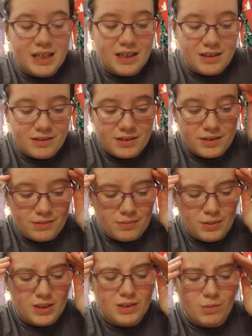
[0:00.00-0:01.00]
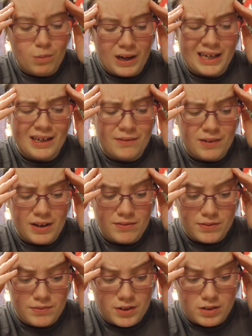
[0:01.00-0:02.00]
I don't know, what's a wacky
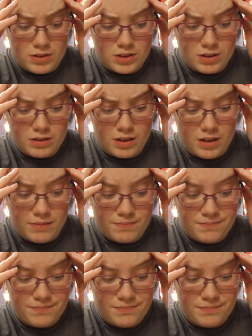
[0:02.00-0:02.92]
flavour for hot chocolate?